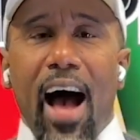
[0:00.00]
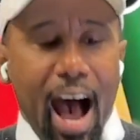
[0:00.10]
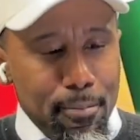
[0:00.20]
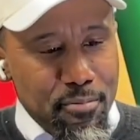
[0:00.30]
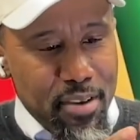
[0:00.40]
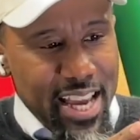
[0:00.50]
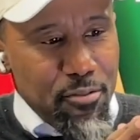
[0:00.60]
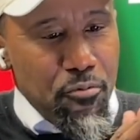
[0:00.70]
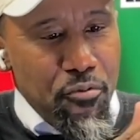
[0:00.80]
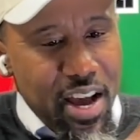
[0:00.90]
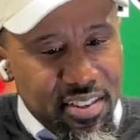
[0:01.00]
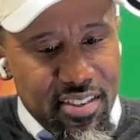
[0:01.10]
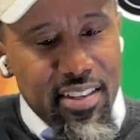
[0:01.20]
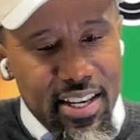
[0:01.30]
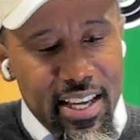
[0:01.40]
I'm
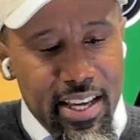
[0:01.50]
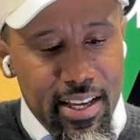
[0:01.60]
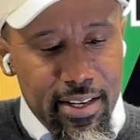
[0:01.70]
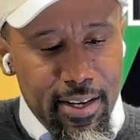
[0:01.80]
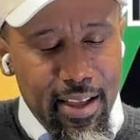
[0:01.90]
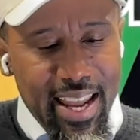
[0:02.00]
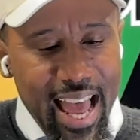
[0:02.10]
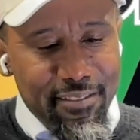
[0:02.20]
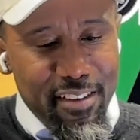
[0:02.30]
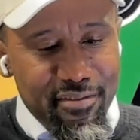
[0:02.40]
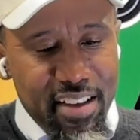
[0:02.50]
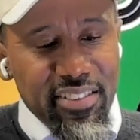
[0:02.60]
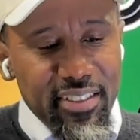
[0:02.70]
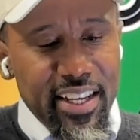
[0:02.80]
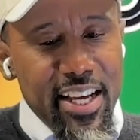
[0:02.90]
invested in and have a vested